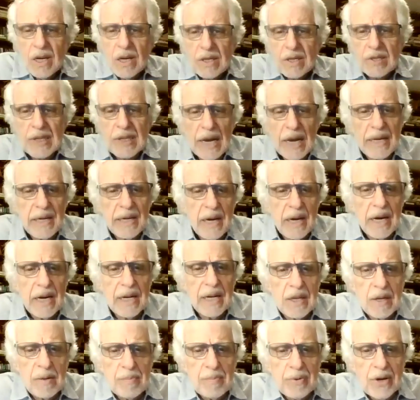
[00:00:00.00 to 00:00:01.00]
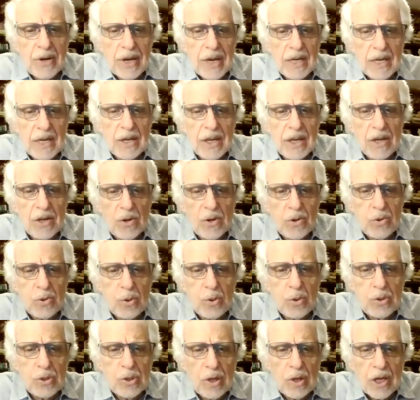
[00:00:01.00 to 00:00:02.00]
psychotic break
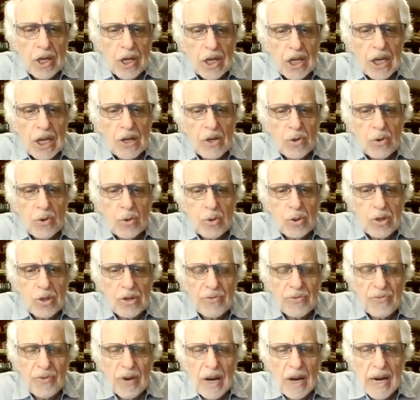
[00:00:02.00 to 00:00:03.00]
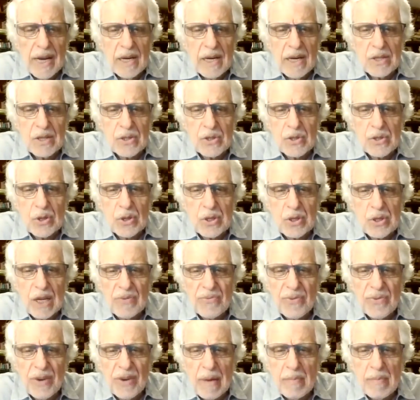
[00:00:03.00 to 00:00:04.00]
included violence so
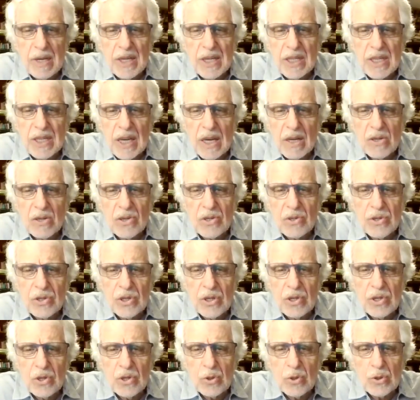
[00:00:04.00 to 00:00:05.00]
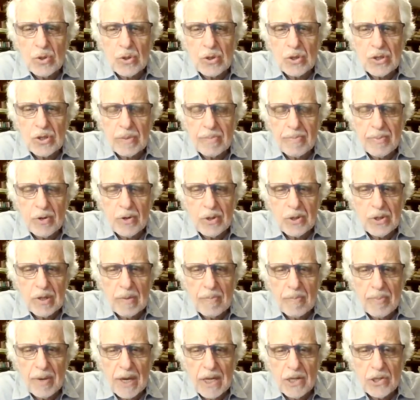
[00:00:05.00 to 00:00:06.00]
that family can continue to support
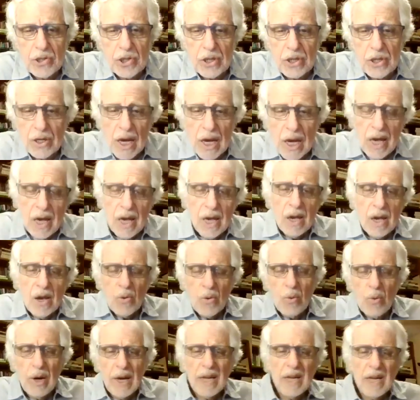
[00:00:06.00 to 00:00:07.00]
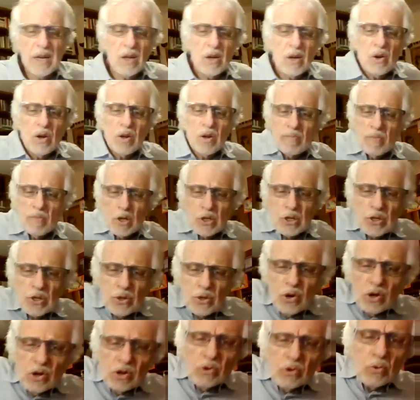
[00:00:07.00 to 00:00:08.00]
the patient? Well, almost
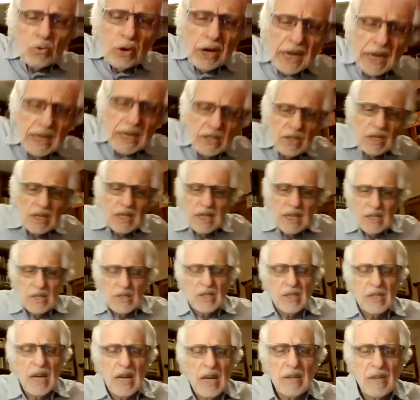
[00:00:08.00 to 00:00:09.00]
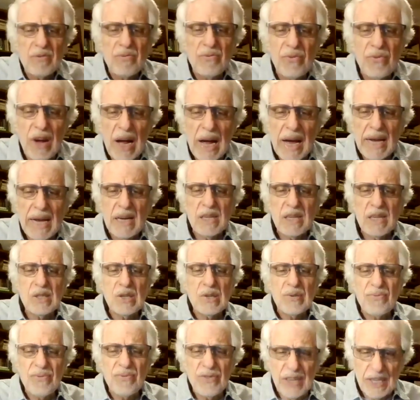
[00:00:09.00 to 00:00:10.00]
always it's not
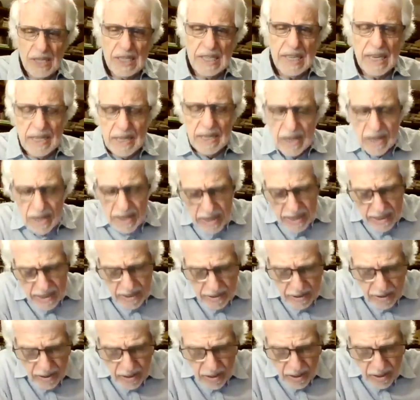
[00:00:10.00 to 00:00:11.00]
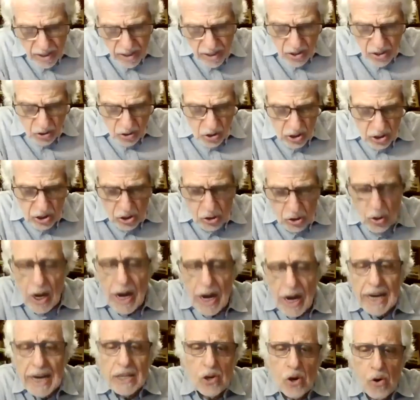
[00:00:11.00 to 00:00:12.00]
violence physically, although
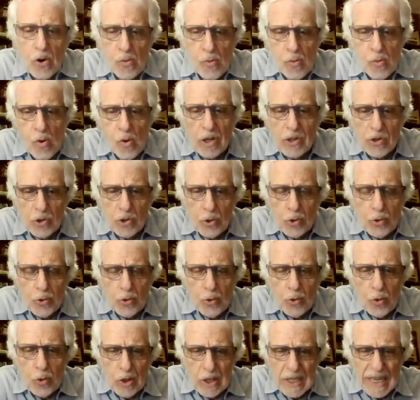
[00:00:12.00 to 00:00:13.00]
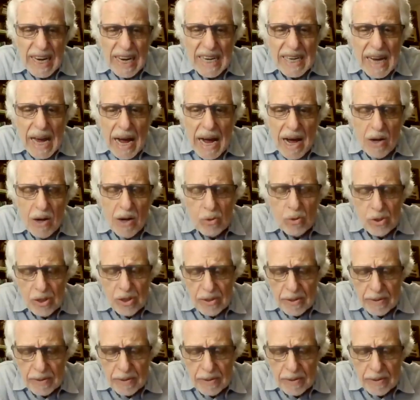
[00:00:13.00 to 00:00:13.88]
I don't want to rule that out